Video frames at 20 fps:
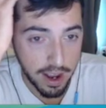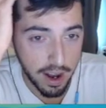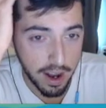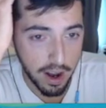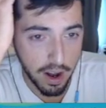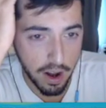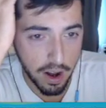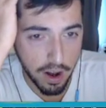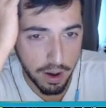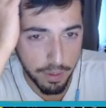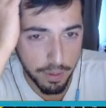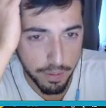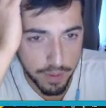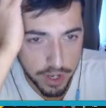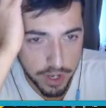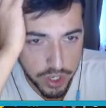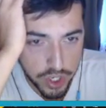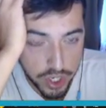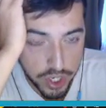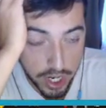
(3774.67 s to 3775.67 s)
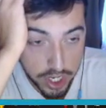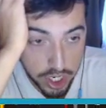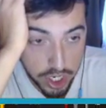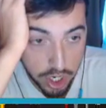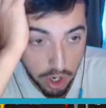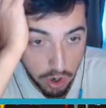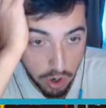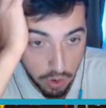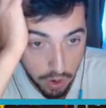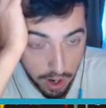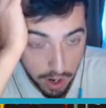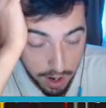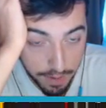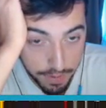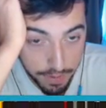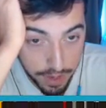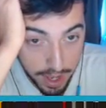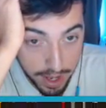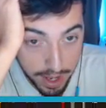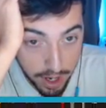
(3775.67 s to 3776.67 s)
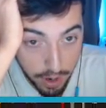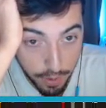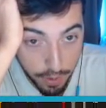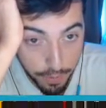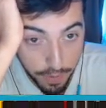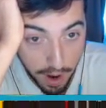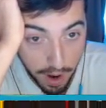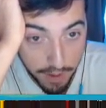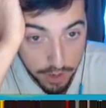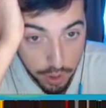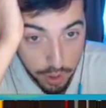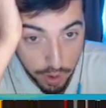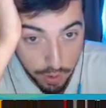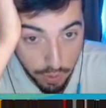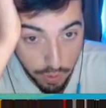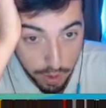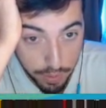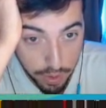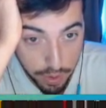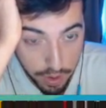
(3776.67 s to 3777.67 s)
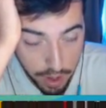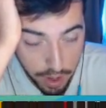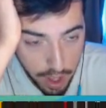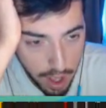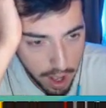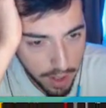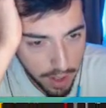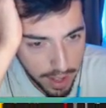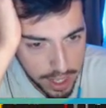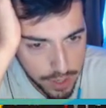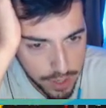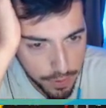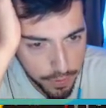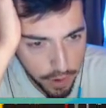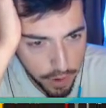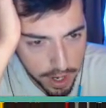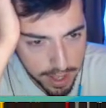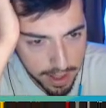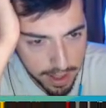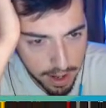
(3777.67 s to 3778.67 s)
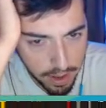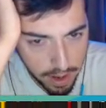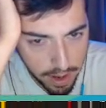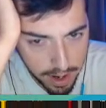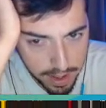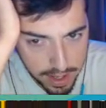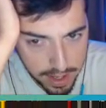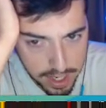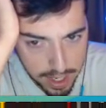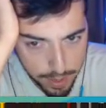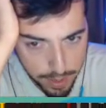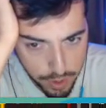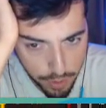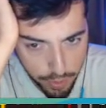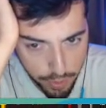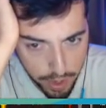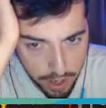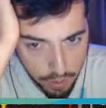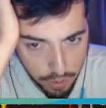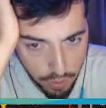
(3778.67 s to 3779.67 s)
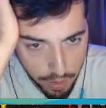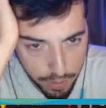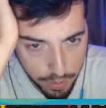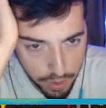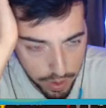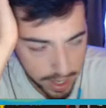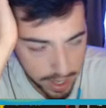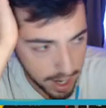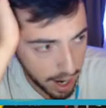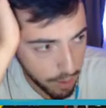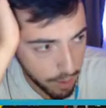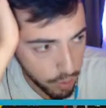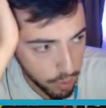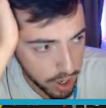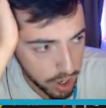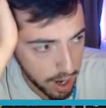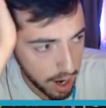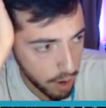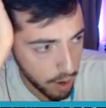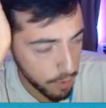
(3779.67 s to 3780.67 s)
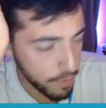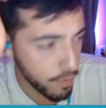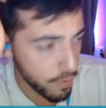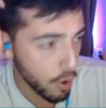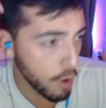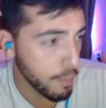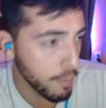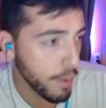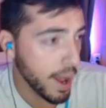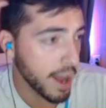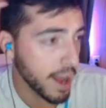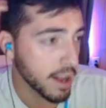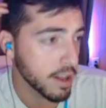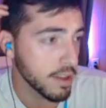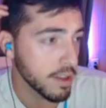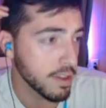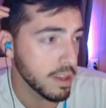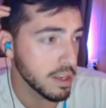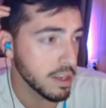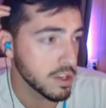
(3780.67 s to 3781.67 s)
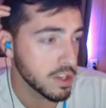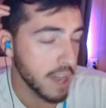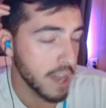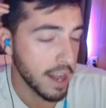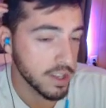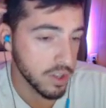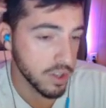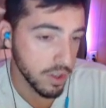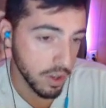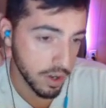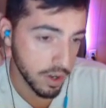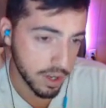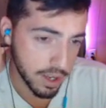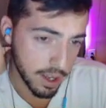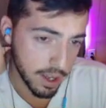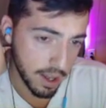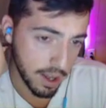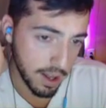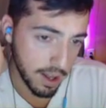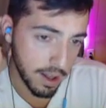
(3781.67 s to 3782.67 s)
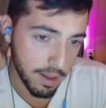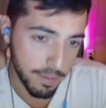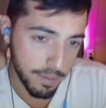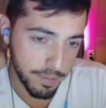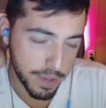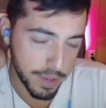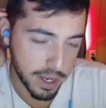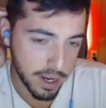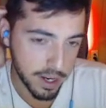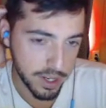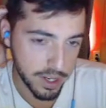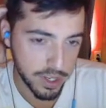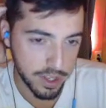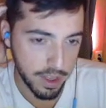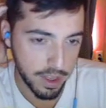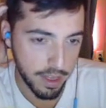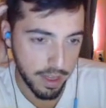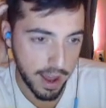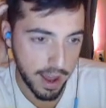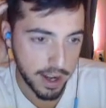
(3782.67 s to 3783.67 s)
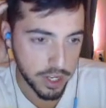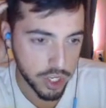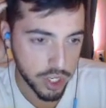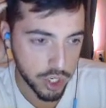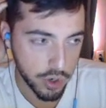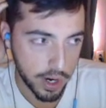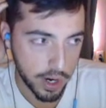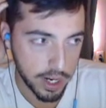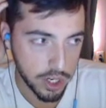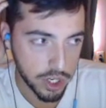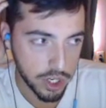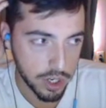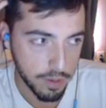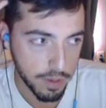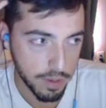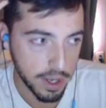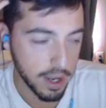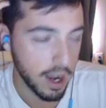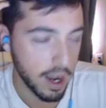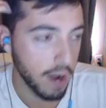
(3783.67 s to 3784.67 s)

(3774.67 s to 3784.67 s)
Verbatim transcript: Um, six 6 0 on Viego, 5 0 on Rumble. It's funny that a lot of these teams are playing Rumble. Like, I wonder how far back these stats look because that is strange to me.